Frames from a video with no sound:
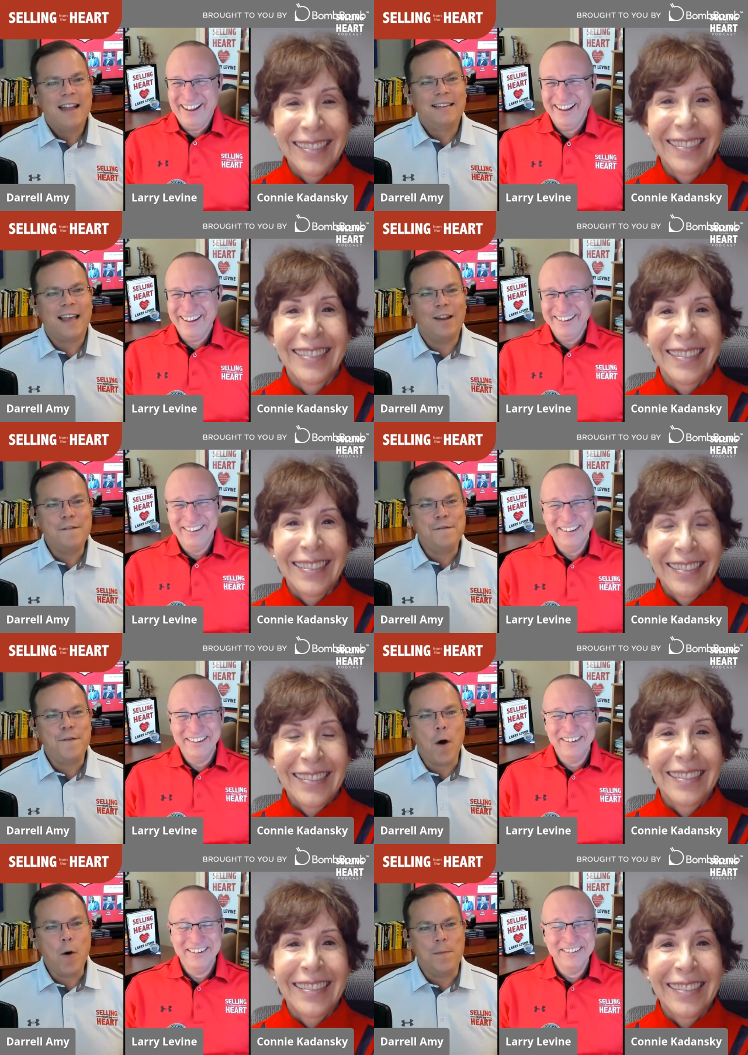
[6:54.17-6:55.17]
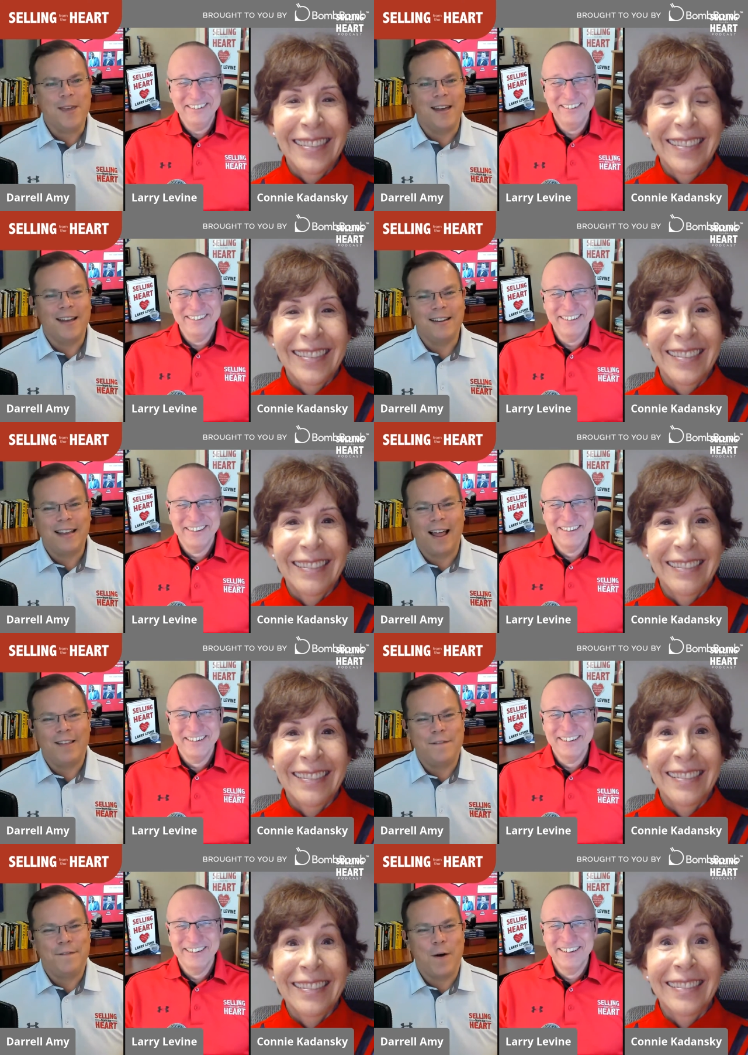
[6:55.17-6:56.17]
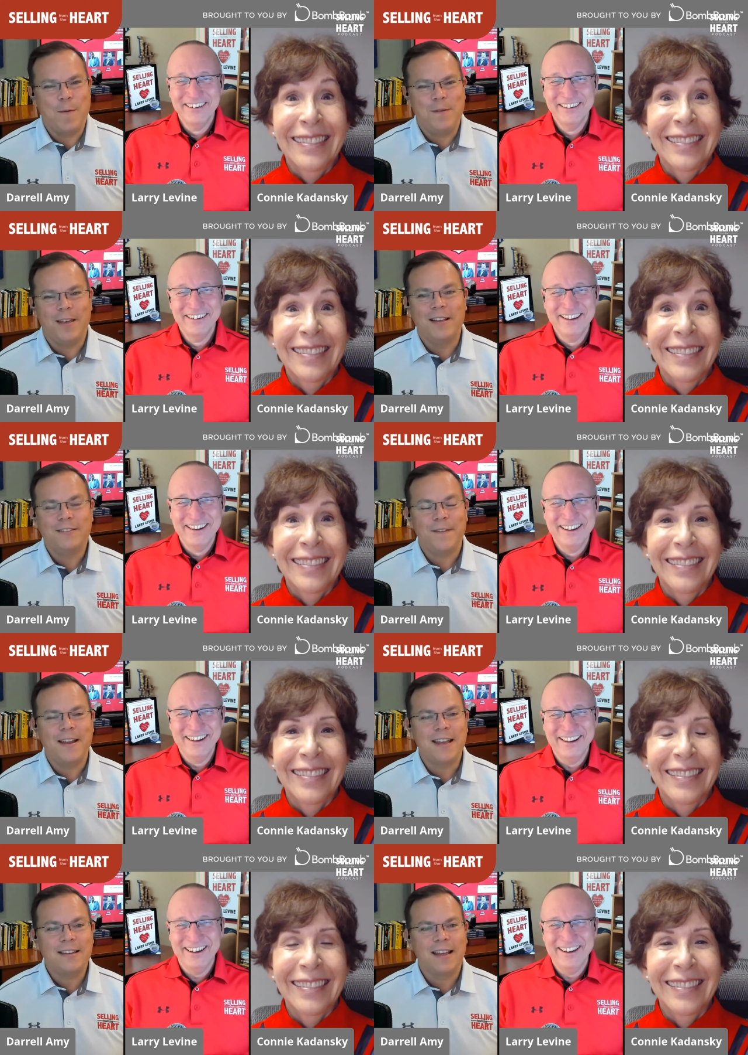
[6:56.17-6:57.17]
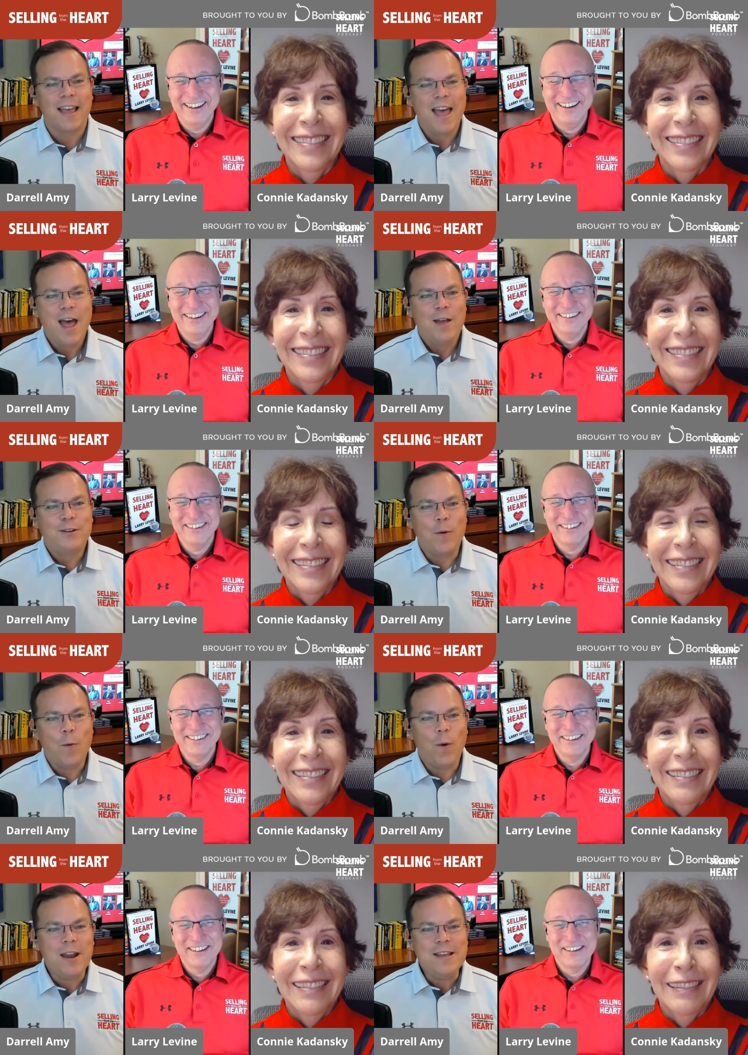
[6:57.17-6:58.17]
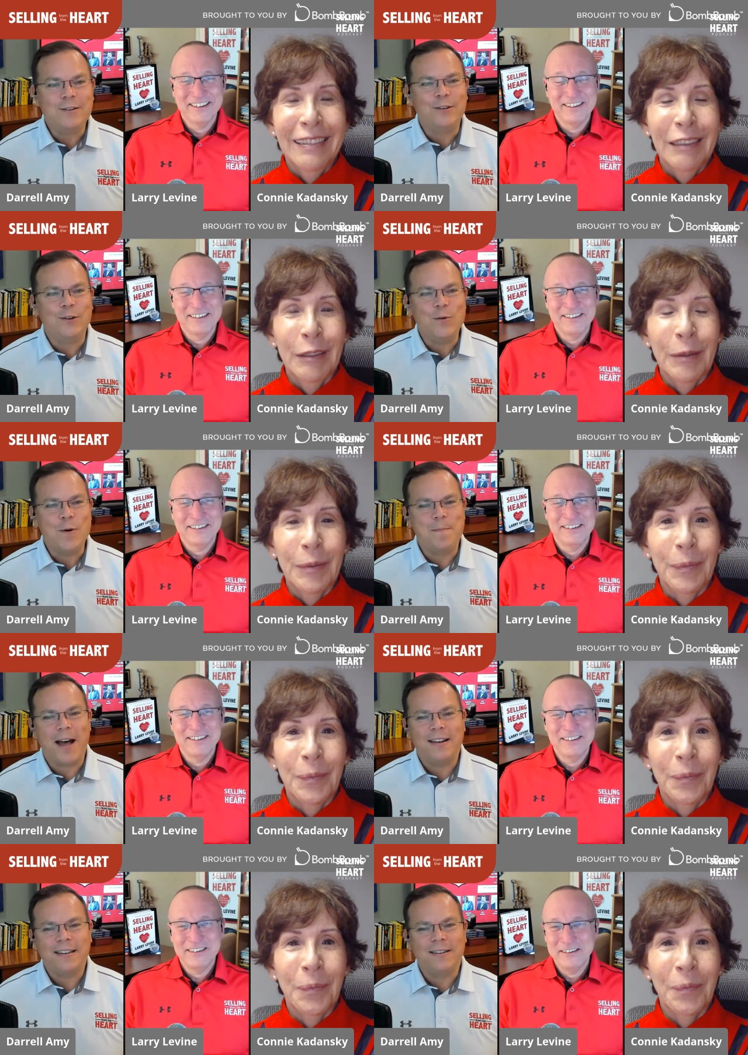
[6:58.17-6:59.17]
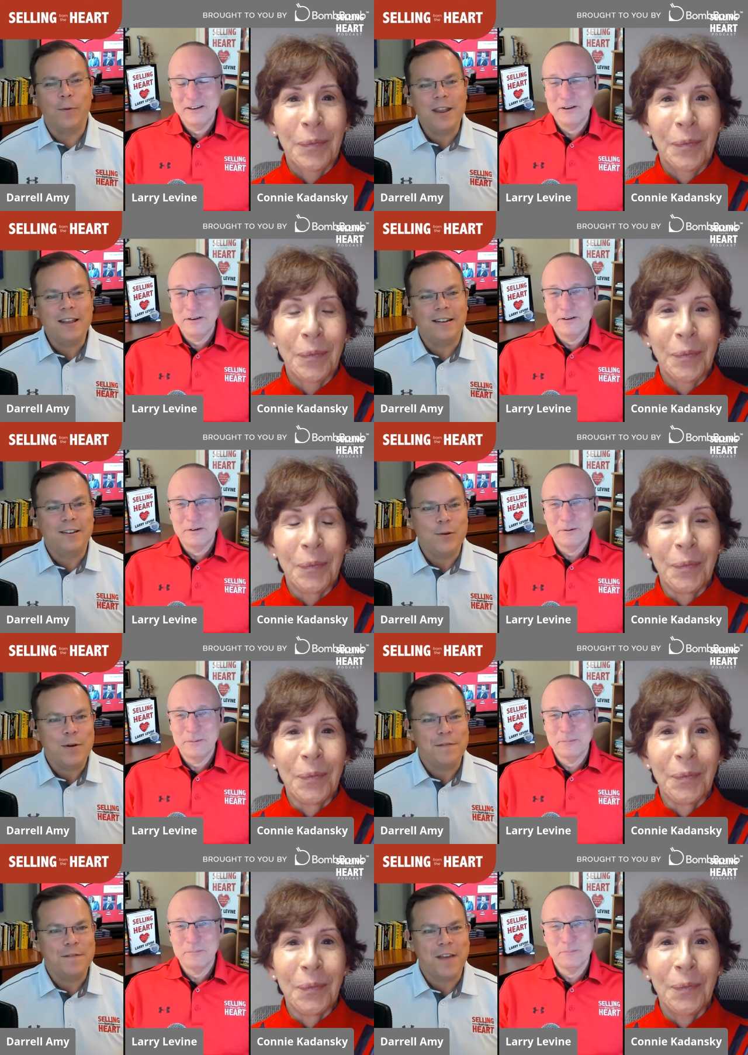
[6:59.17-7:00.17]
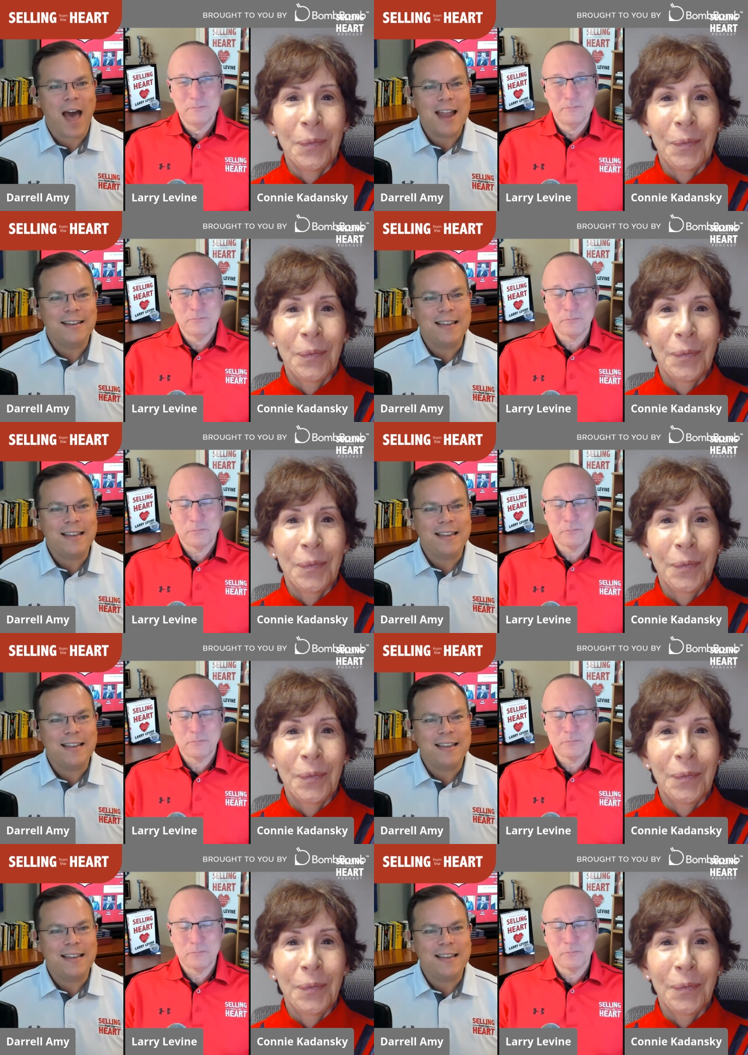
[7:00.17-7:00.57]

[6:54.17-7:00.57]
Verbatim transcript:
Speaker 1: Telephobia. Telephobia is fantastic. so, what do you do about what do you do if you've got